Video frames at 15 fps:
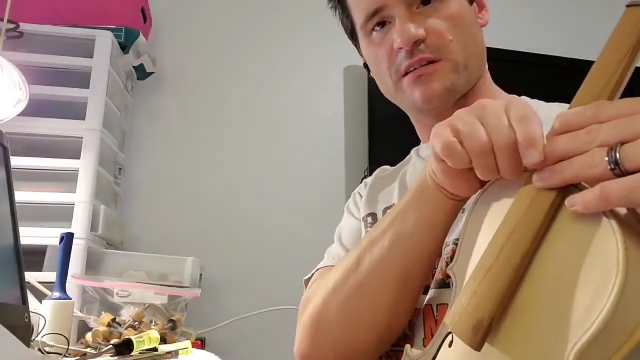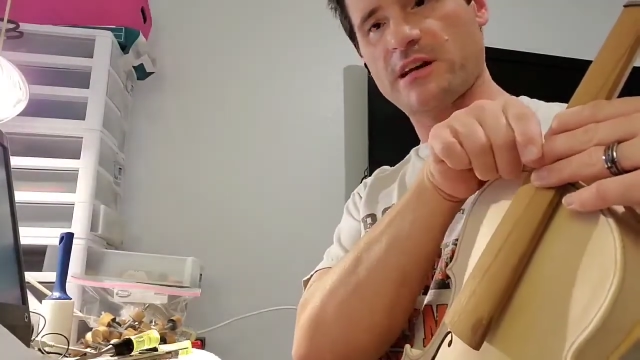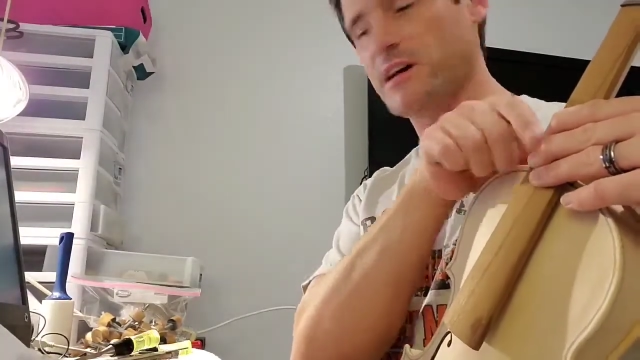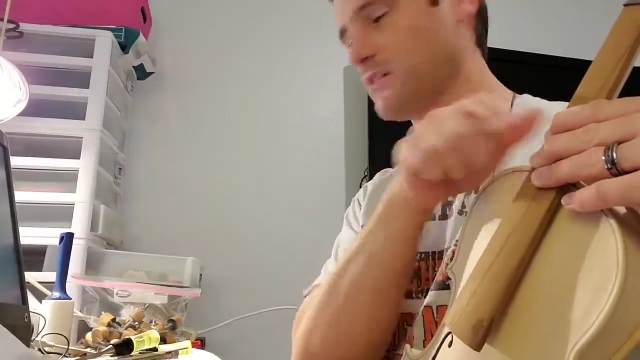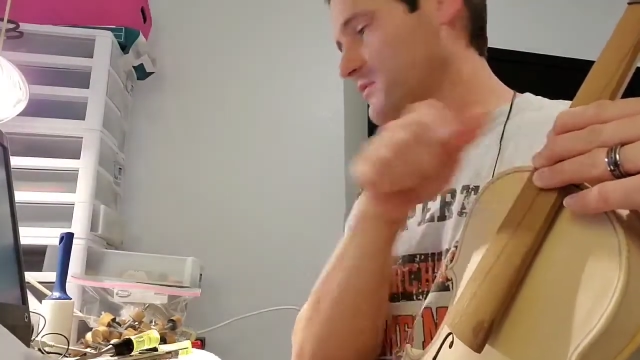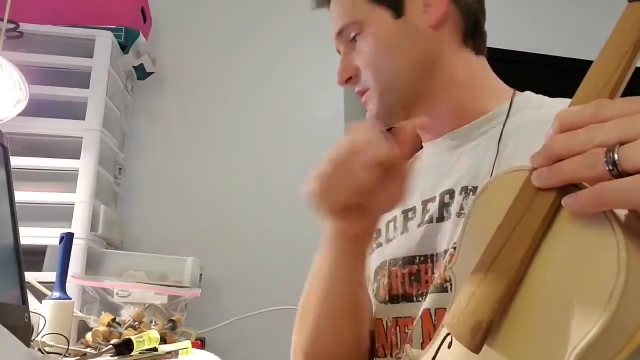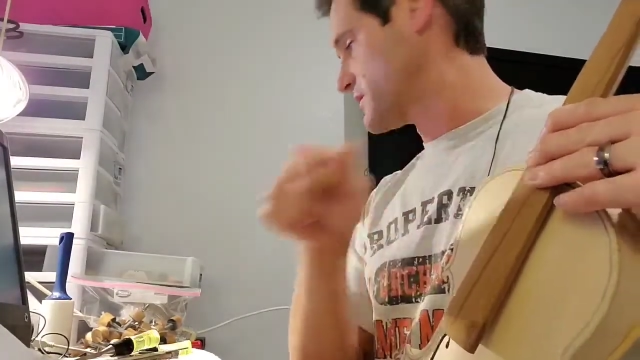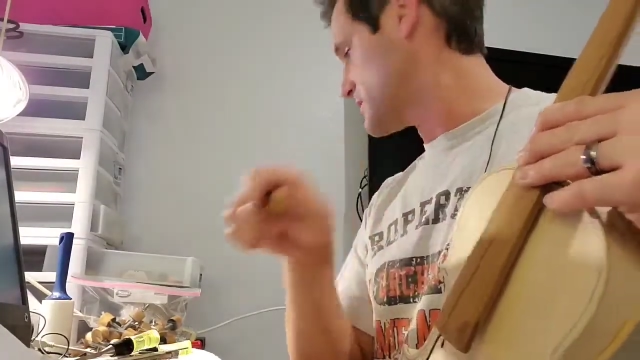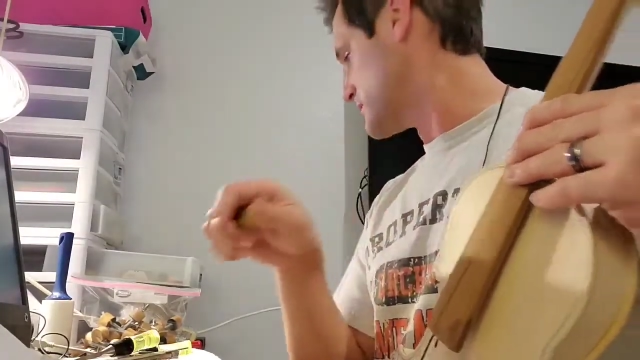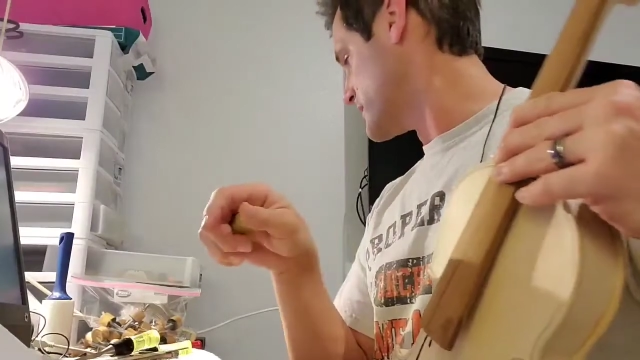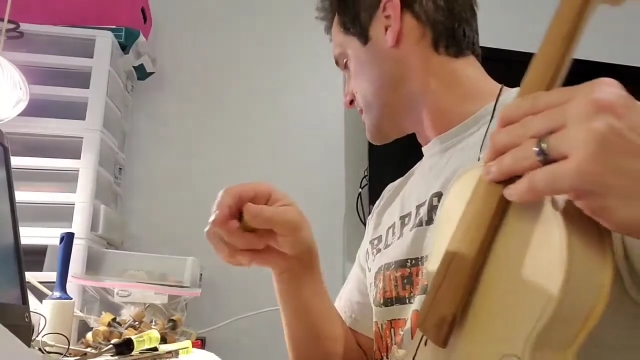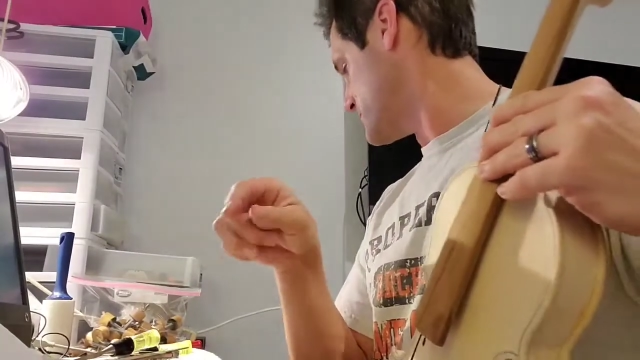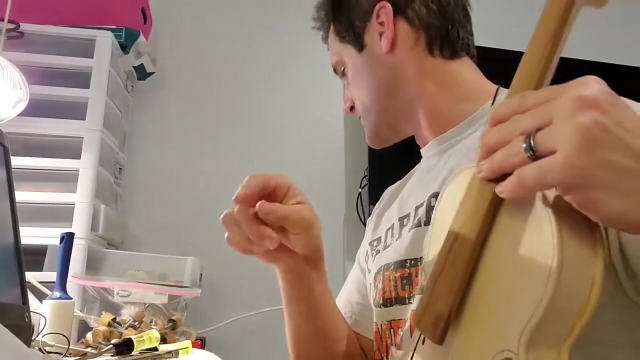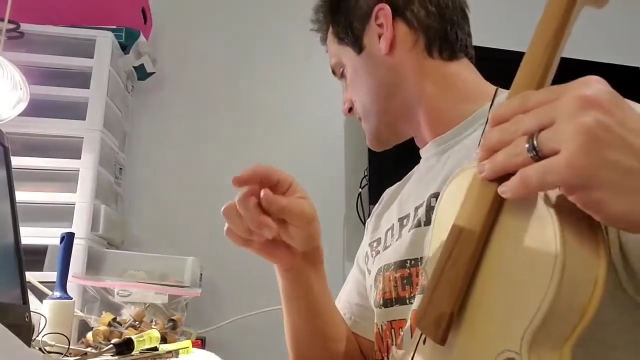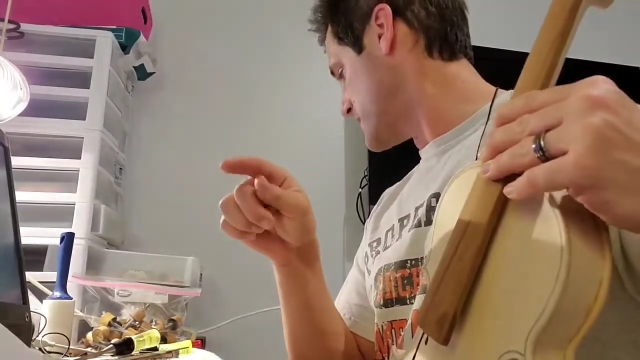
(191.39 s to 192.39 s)
I have a
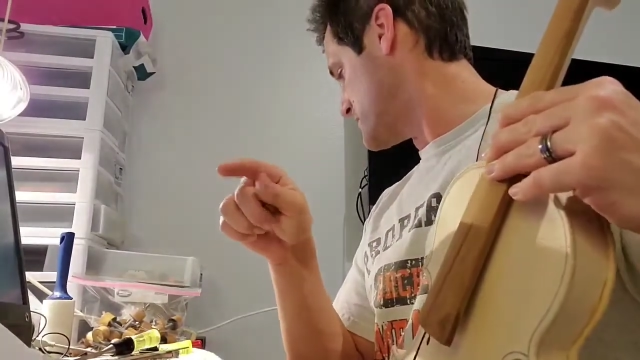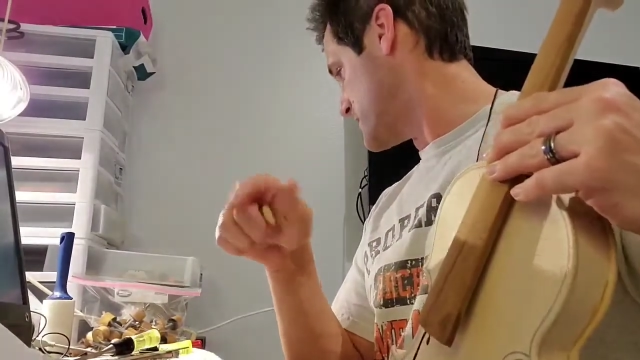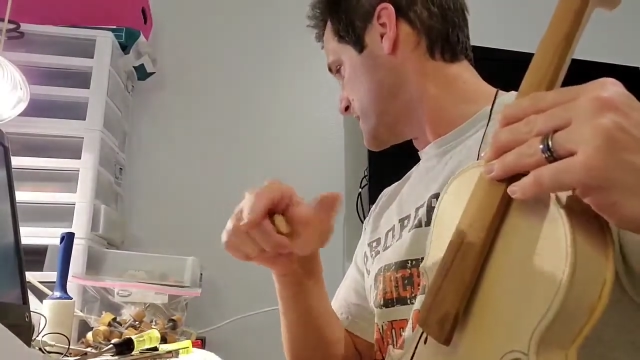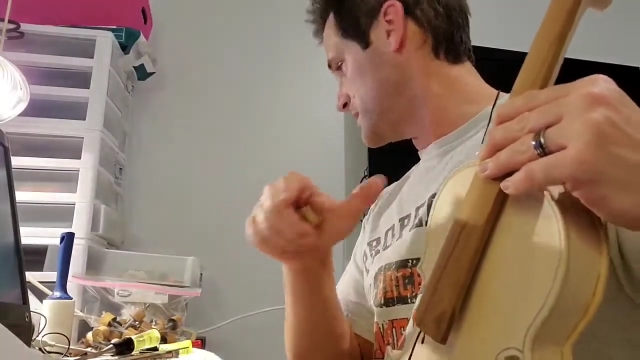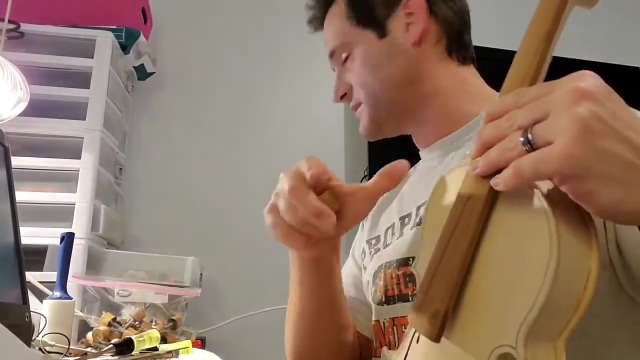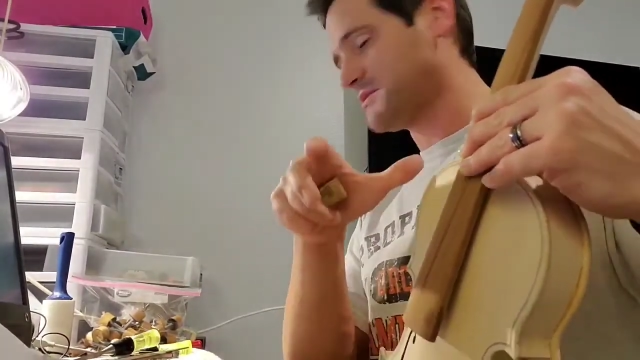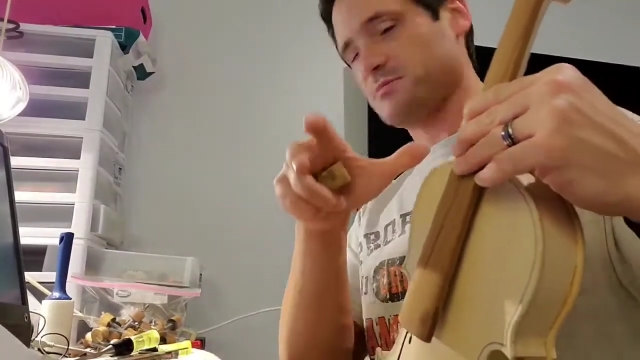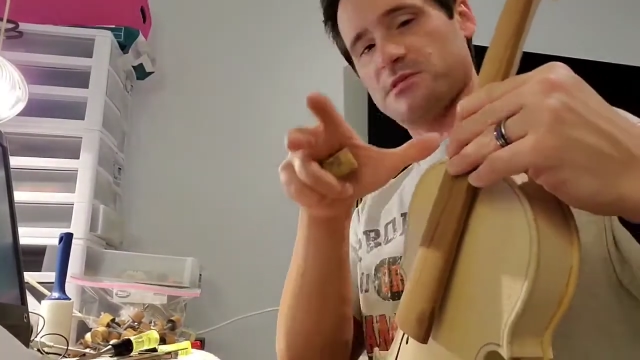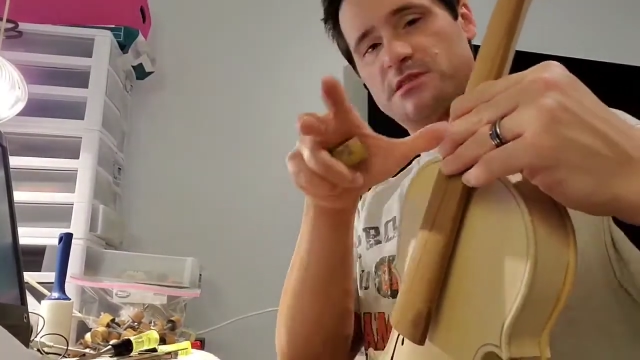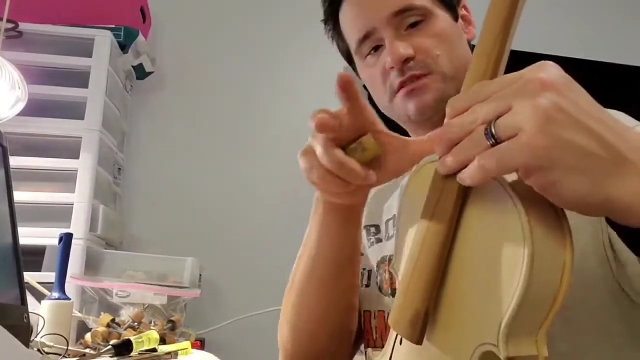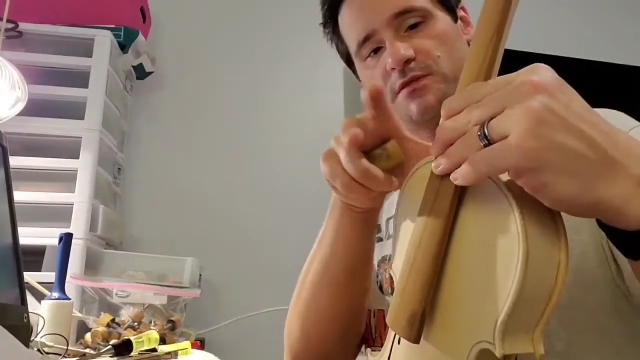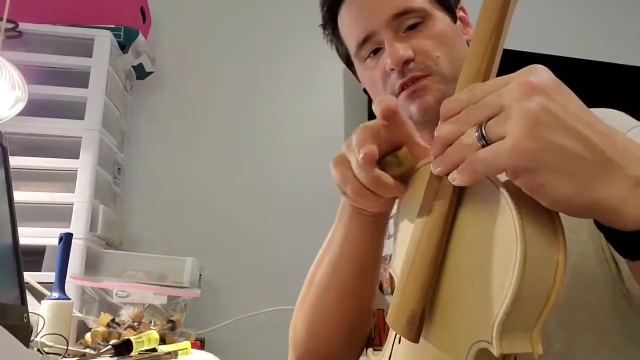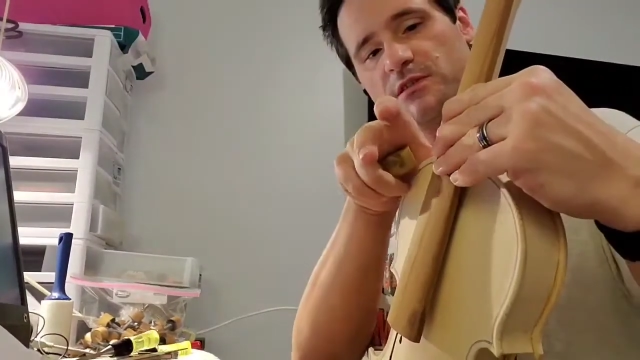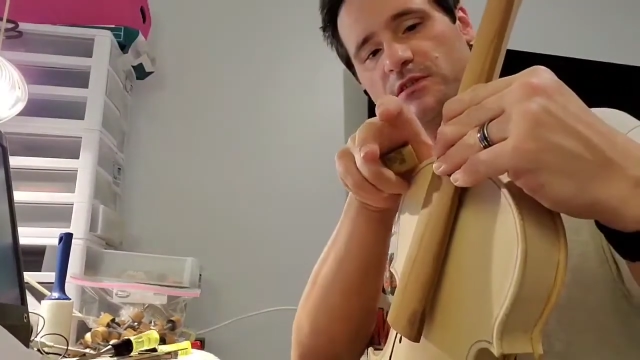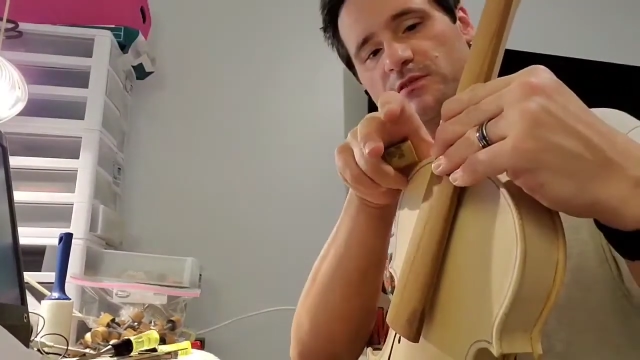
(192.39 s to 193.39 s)
clamp that I made
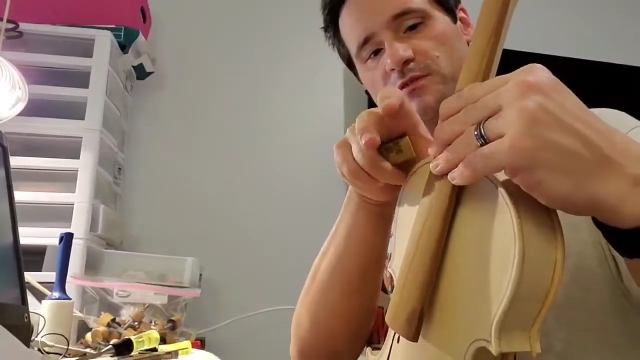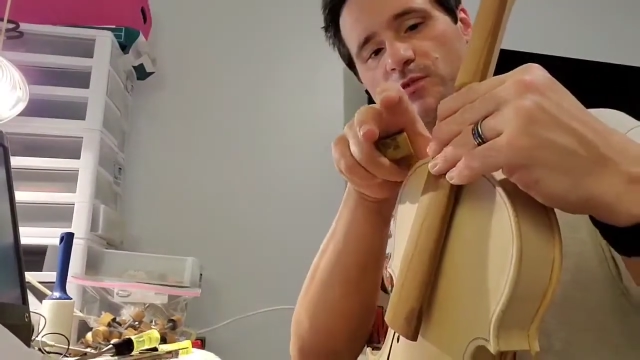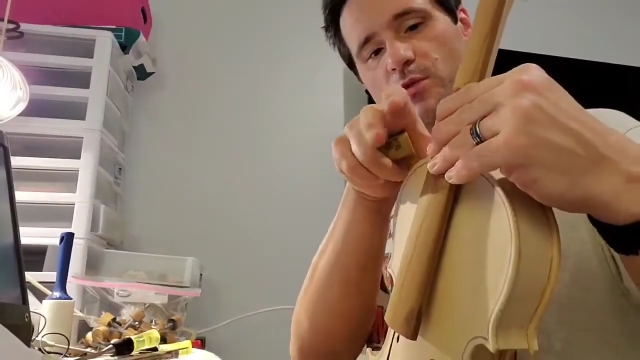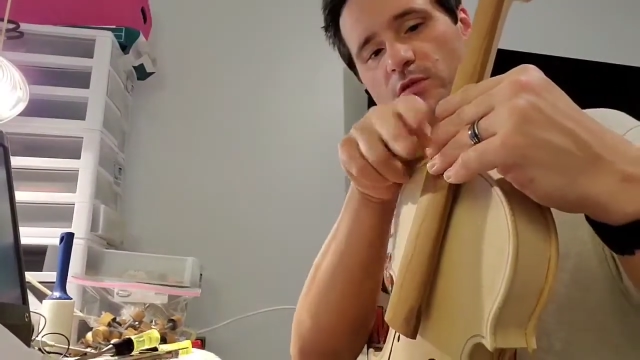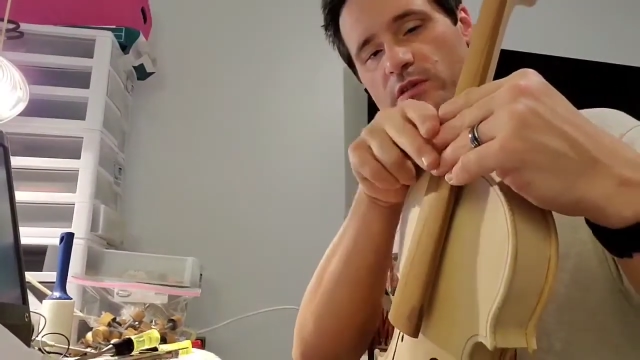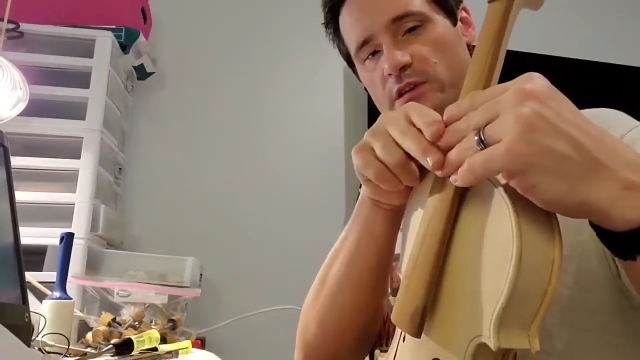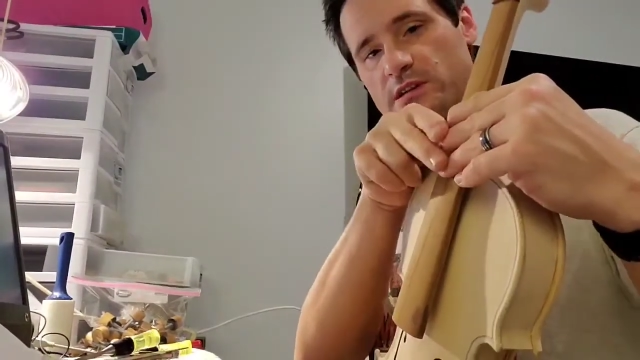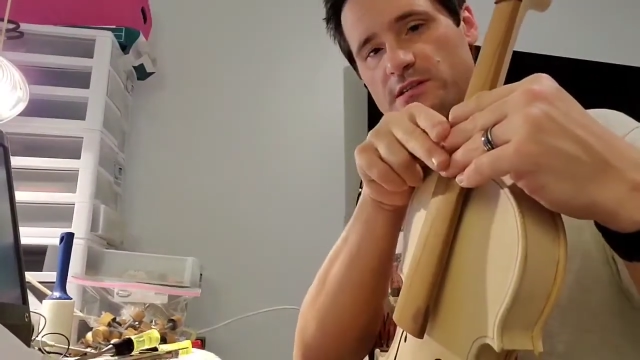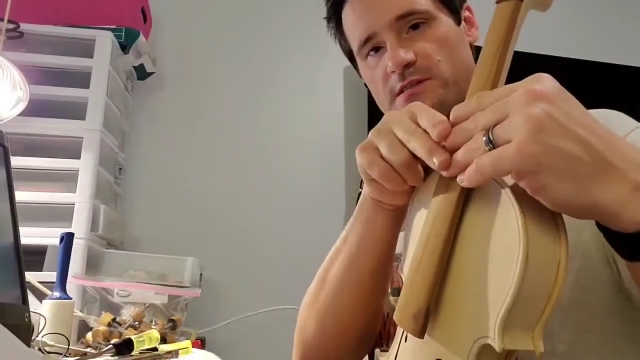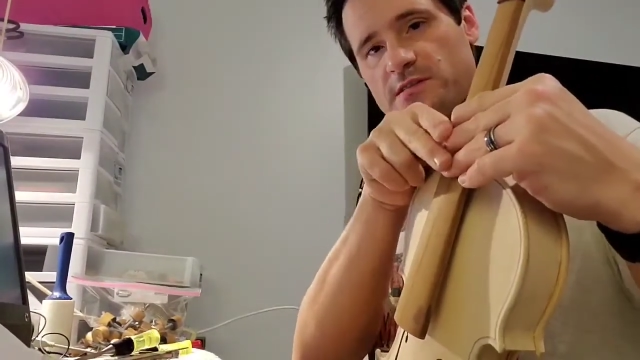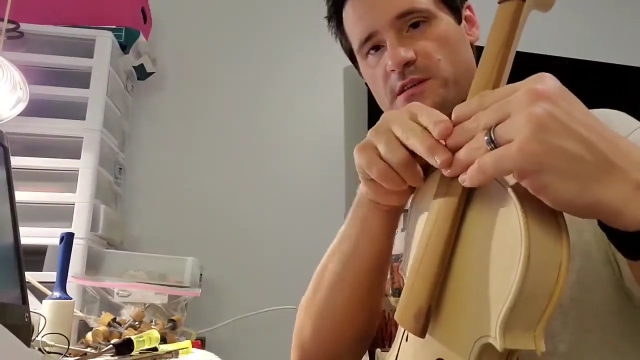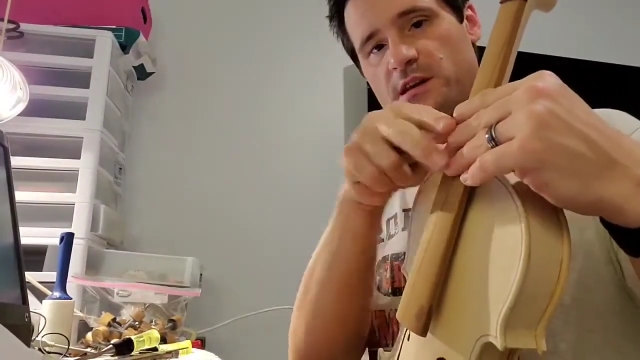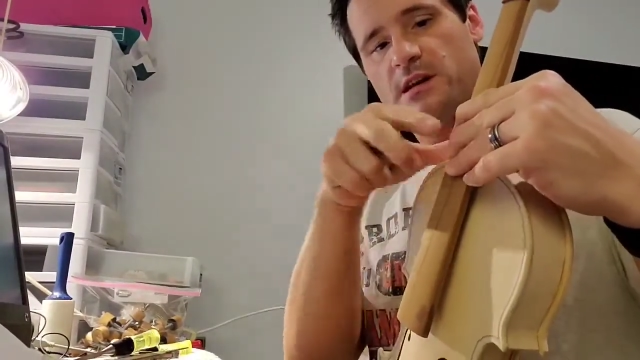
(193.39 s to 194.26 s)
specifically for this